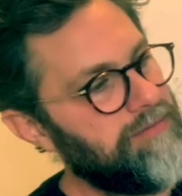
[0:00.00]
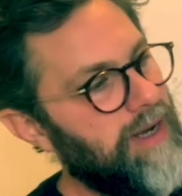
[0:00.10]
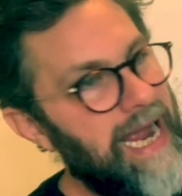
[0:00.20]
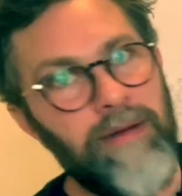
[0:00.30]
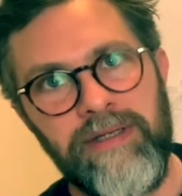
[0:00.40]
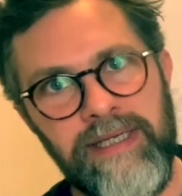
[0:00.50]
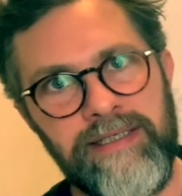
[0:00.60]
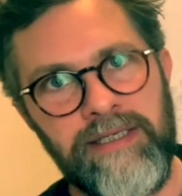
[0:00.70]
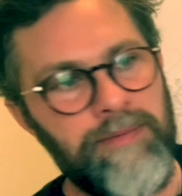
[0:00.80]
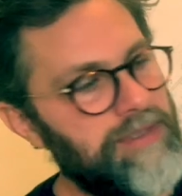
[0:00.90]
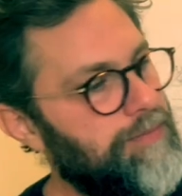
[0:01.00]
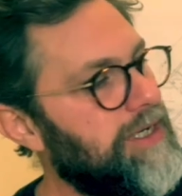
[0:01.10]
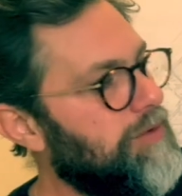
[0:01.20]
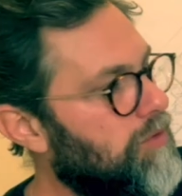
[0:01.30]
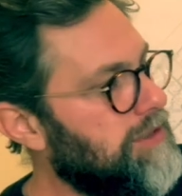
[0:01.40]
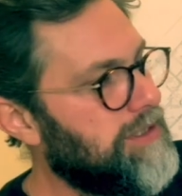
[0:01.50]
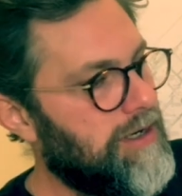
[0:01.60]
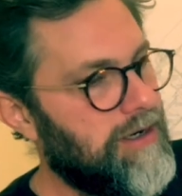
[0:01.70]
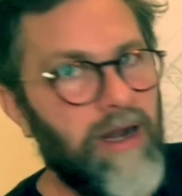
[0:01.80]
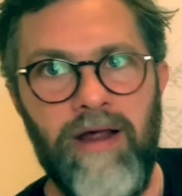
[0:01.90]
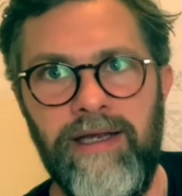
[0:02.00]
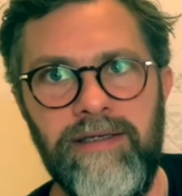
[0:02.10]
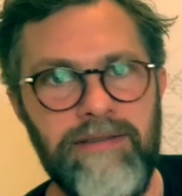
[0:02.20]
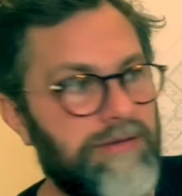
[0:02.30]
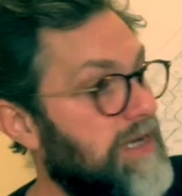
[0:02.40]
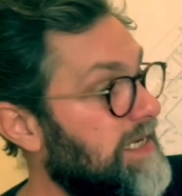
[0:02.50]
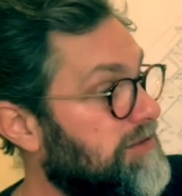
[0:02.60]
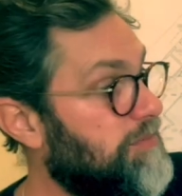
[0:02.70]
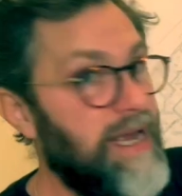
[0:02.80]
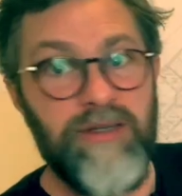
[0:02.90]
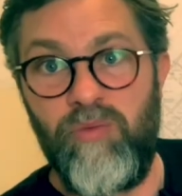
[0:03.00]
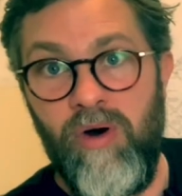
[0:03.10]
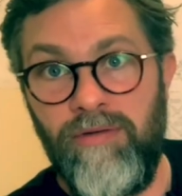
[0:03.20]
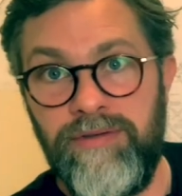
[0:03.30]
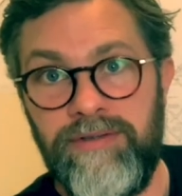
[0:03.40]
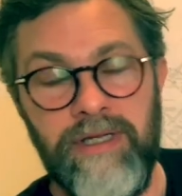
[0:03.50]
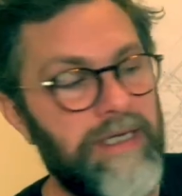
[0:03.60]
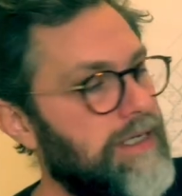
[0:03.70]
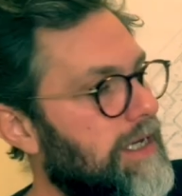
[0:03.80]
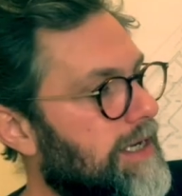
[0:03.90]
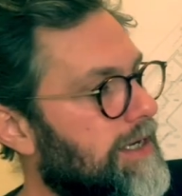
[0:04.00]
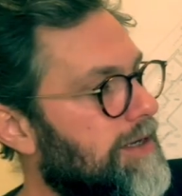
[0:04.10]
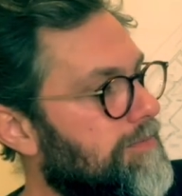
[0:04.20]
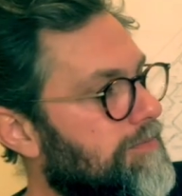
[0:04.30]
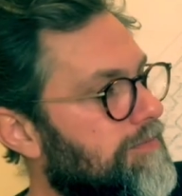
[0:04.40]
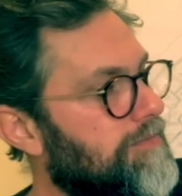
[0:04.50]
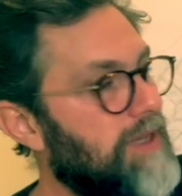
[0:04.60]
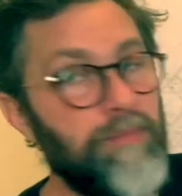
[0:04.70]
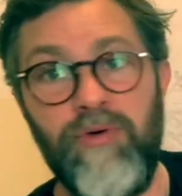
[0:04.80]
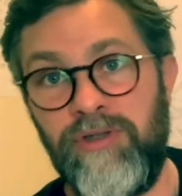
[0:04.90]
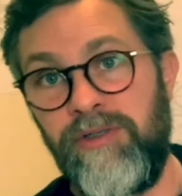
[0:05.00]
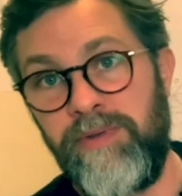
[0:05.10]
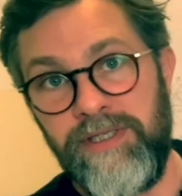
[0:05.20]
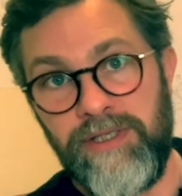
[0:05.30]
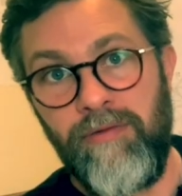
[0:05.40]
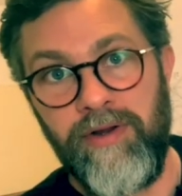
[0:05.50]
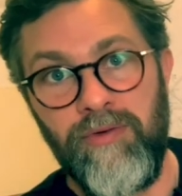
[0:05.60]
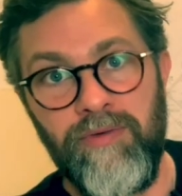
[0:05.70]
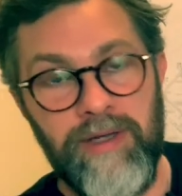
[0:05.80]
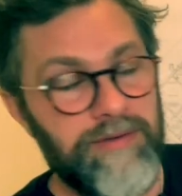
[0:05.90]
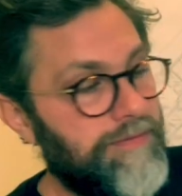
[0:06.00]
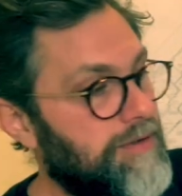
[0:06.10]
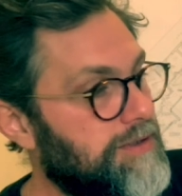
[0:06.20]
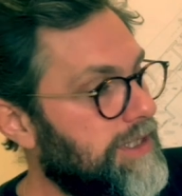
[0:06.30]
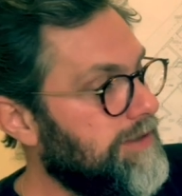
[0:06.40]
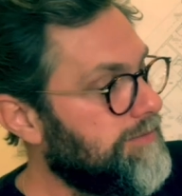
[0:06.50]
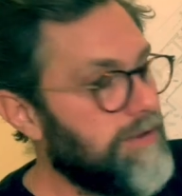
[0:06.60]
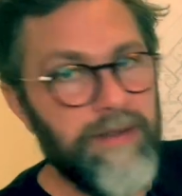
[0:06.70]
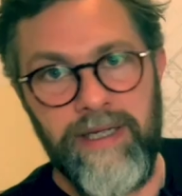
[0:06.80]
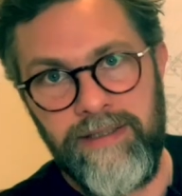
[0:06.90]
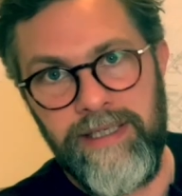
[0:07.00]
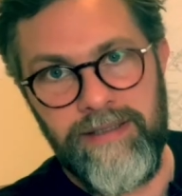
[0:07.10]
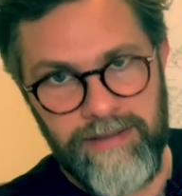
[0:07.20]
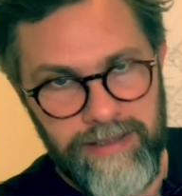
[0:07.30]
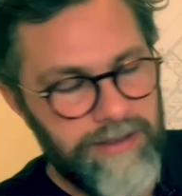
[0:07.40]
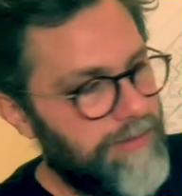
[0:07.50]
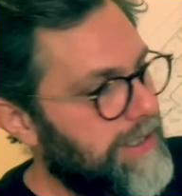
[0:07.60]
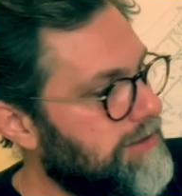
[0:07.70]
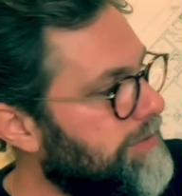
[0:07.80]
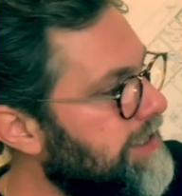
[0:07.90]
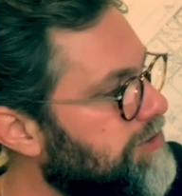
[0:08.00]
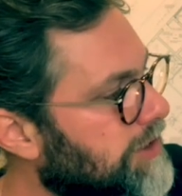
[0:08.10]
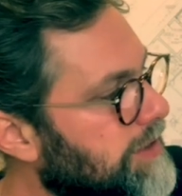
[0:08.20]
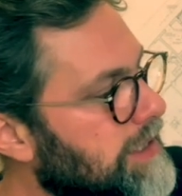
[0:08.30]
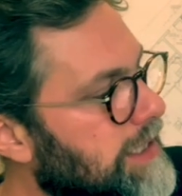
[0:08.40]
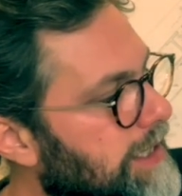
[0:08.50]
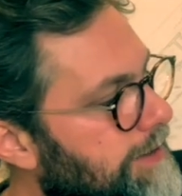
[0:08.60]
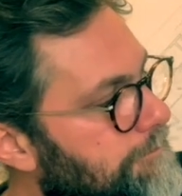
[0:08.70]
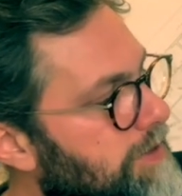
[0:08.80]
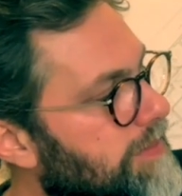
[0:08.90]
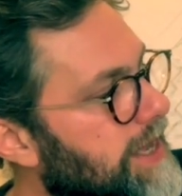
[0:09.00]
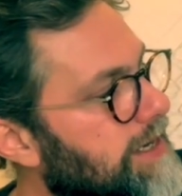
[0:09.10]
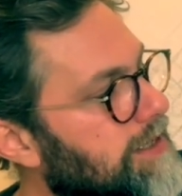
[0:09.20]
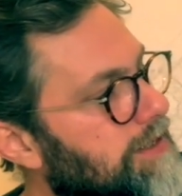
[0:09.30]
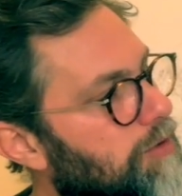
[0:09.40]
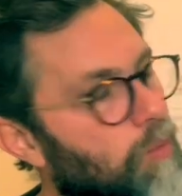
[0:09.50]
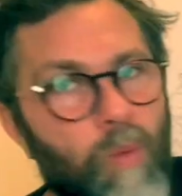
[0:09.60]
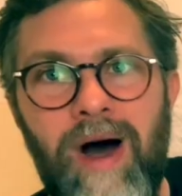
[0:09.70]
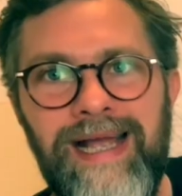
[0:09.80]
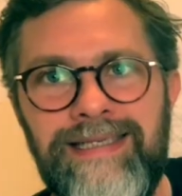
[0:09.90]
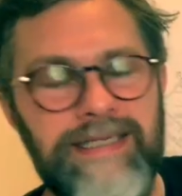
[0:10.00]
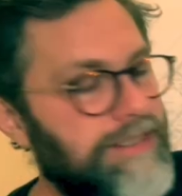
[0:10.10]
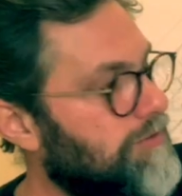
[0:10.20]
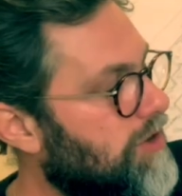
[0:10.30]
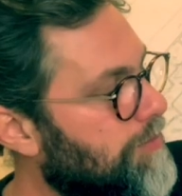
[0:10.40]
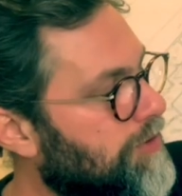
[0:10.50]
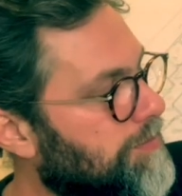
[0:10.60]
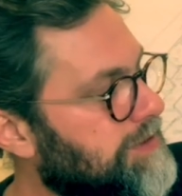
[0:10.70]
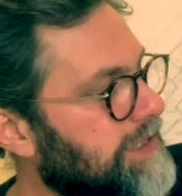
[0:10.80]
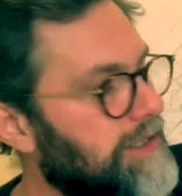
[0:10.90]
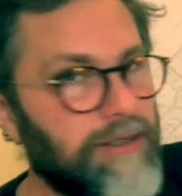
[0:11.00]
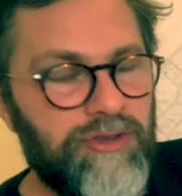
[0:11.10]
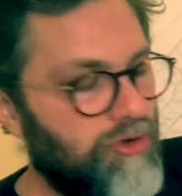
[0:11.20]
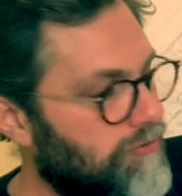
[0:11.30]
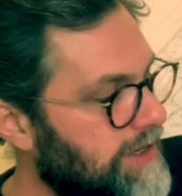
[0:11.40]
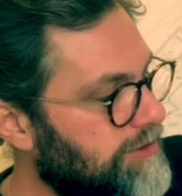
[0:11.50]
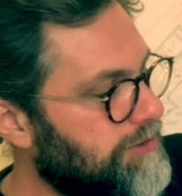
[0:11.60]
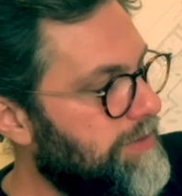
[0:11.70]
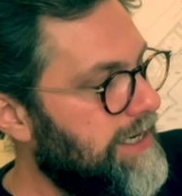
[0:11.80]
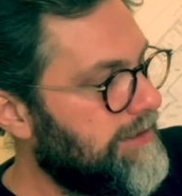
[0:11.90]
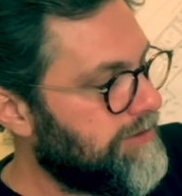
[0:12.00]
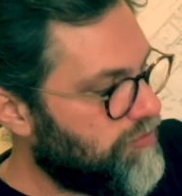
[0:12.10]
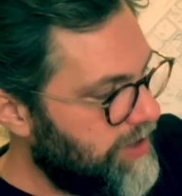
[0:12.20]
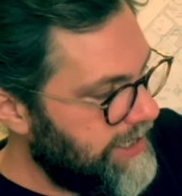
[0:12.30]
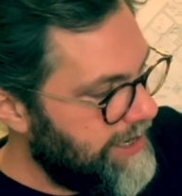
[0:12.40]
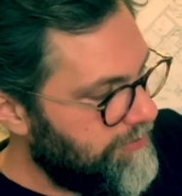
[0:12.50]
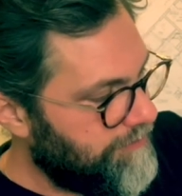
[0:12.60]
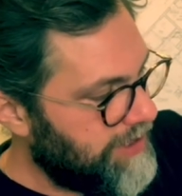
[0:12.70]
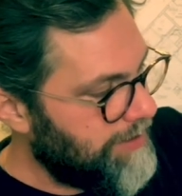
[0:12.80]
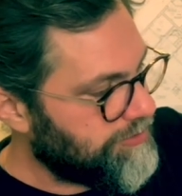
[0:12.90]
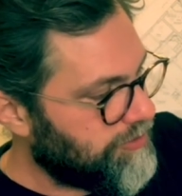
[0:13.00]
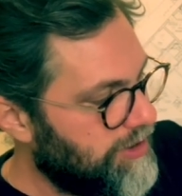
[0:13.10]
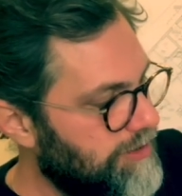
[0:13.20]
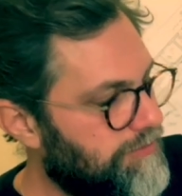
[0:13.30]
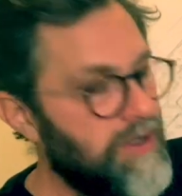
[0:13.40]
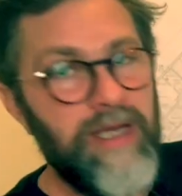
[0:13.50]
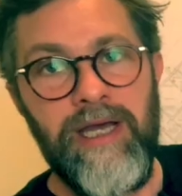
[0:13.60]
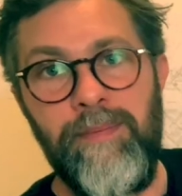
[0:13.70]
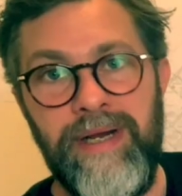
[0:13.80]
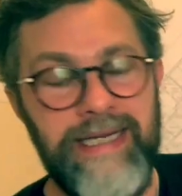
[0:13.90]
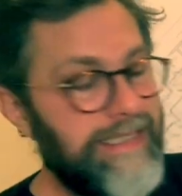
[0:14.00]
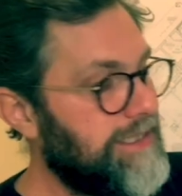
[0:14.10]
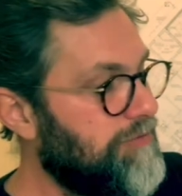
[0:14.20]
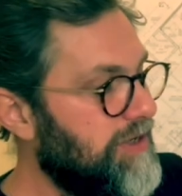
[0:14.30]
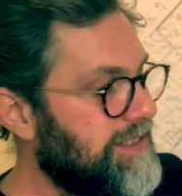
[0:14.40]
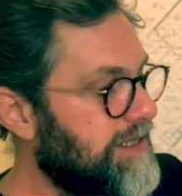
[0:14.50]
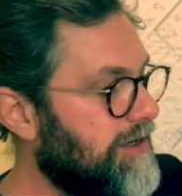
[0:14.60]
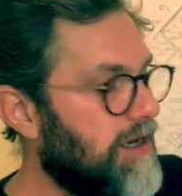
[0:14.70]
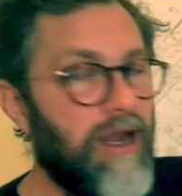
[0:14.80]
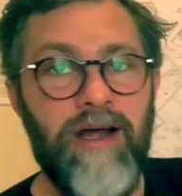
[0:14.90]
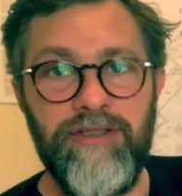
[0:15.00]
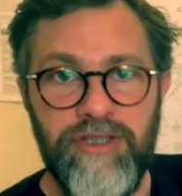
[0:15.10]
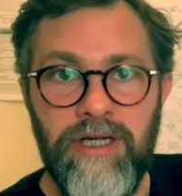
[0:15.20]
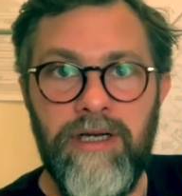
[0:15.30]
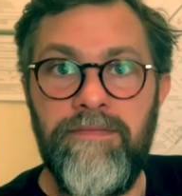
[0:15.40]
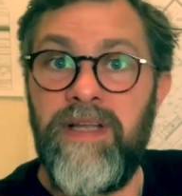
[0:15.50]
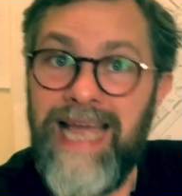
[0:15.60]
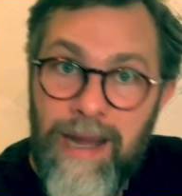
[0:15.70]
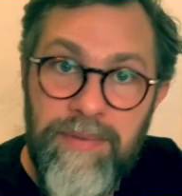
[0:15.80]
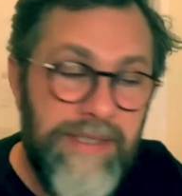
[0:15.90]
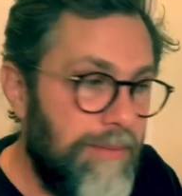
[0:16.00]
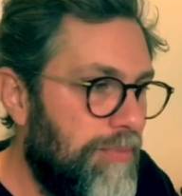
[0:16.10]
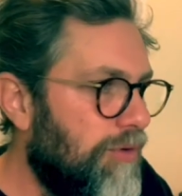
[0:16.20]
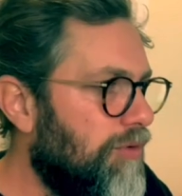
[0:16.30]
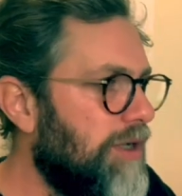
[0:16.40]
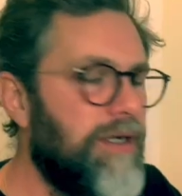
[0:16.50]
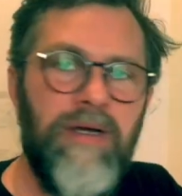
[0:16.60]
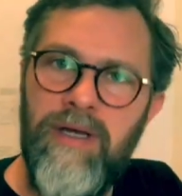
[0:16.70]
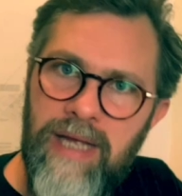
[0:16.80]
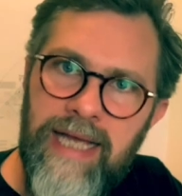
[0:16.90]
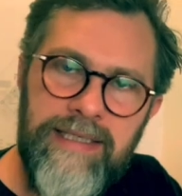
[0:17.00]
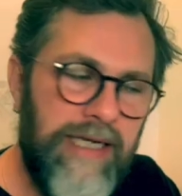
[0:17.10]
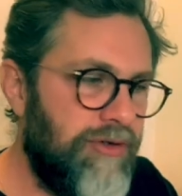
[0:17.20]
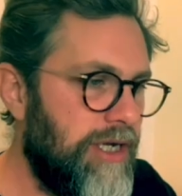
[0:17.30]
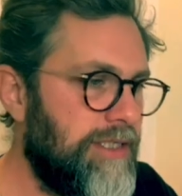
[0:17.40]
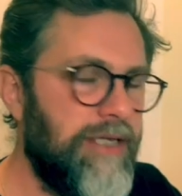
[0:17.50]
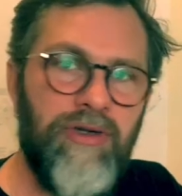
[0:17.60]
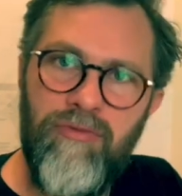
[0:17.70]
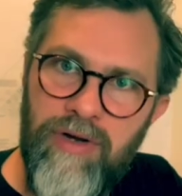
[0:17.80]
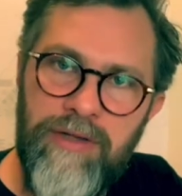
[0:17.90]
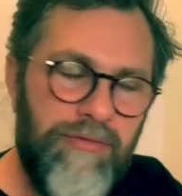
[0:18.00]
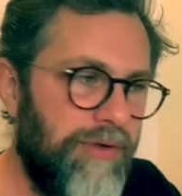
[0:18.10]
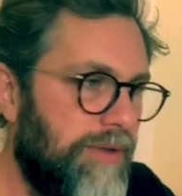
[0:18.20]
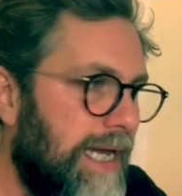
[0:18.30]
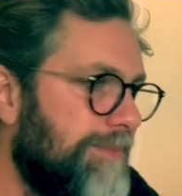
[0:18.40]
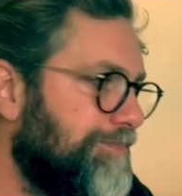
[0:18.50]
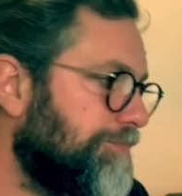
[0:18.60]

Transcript: You know, how did this come to be? What did our client expect, want? They booked onto a discovery call. That was the first thing that they did, and that's at the back of the page. So, and then, why is this the right property? You know, strong rental demand, great area for capital growth, ability to recycle a large chunk of the capital employed, etc., etc. Read through that.